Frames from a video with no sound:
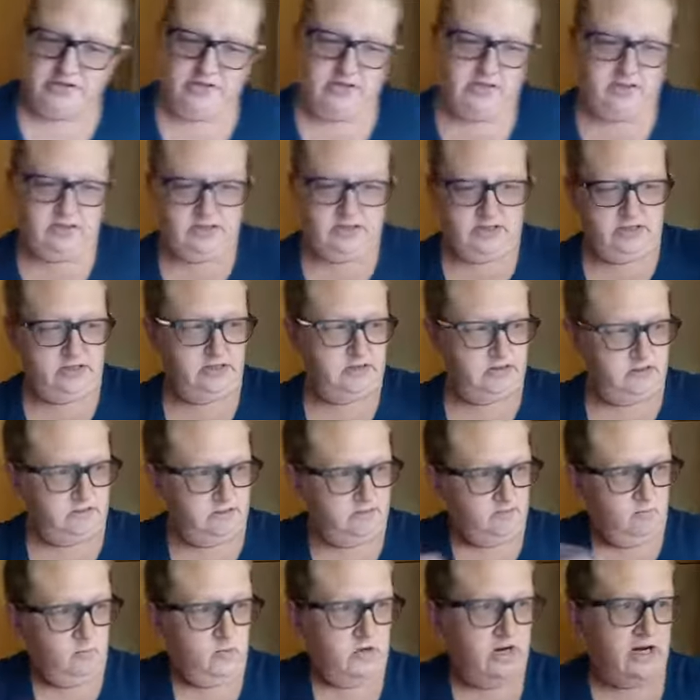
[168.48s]
is
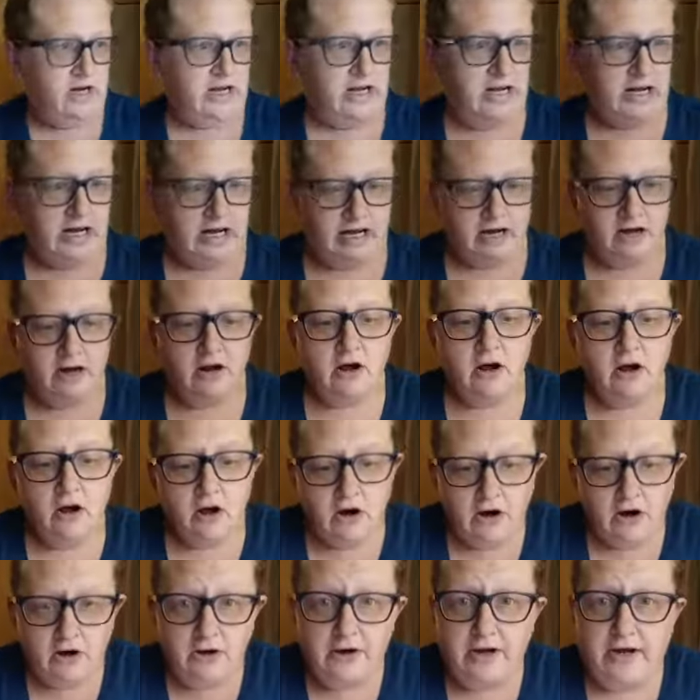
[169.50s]
what I got.
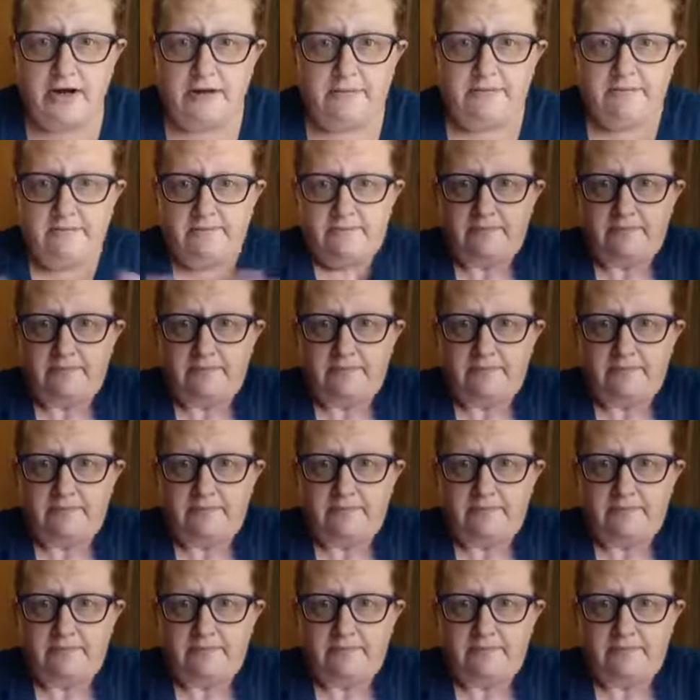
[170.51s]
Okay.